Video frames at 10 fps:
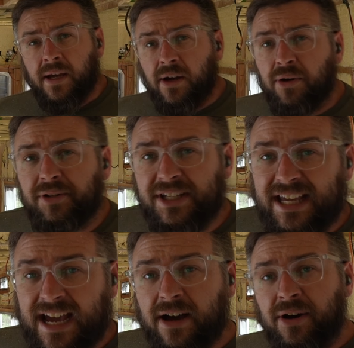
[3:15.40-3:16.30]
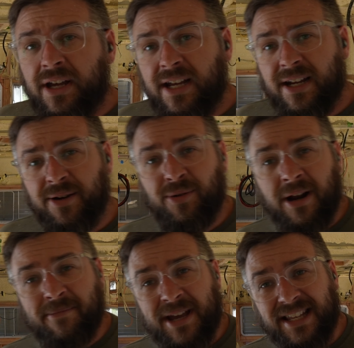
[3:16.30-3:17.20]
Holy cow,
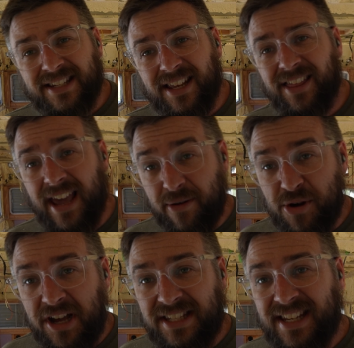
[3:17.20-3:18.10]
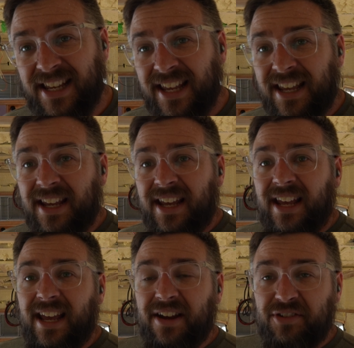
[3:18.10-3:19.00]
what a mess that was.
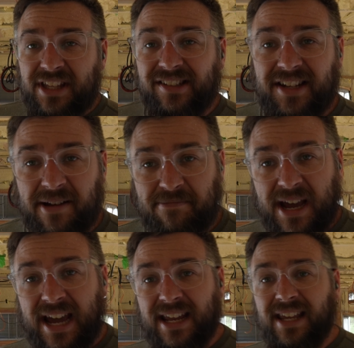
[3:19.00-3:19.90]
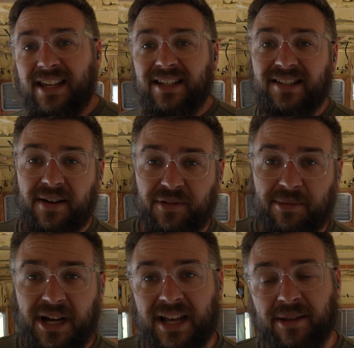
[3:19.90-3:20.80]
Everything's cut back except for
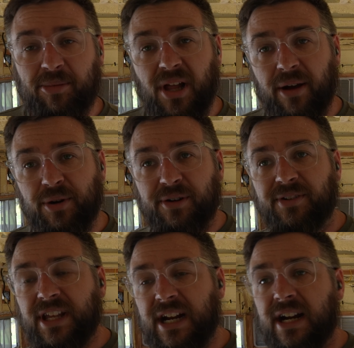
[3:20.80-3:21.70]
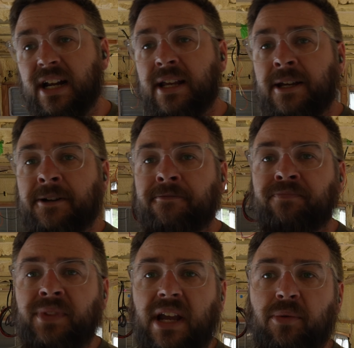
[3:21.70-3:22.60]
behind the plywood over there.
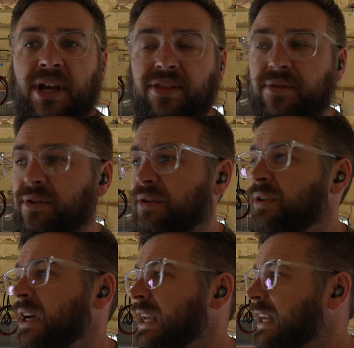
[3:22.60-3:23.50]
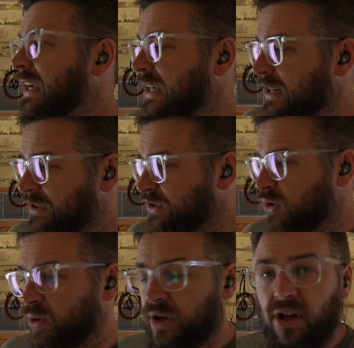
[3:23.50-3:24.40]
I went through and I kind of
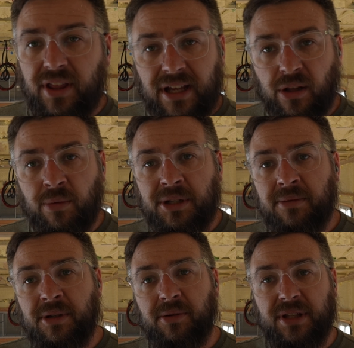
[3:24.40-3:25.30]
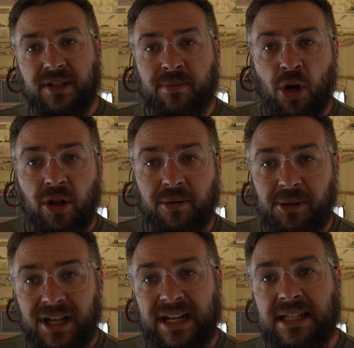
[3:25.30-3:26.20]
scored all the aluminum with a smaller
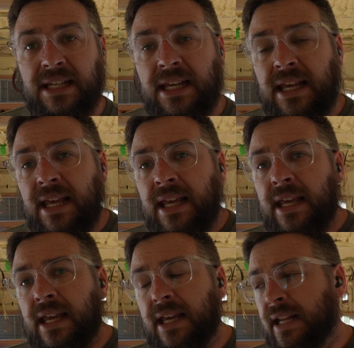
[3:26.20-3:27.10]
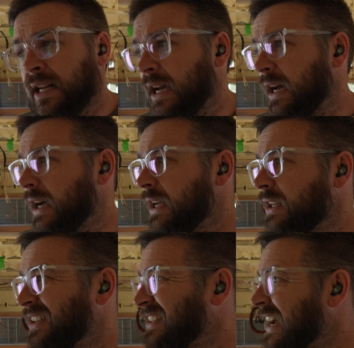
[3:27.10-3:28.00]
blade and
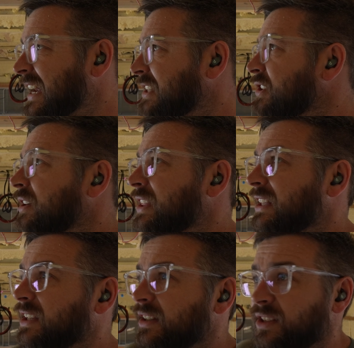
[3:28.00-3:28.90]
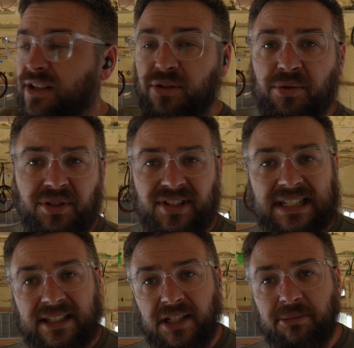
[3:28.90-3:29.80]
just got it so I think that the glue will
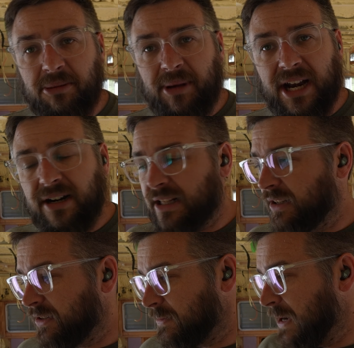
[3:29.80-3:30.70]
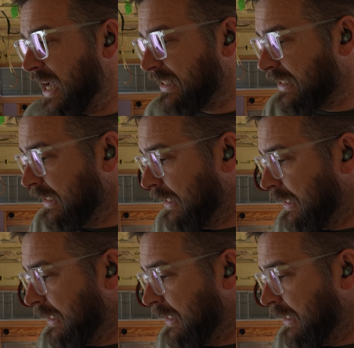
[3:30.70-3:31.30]
stick a little bit better in those spots.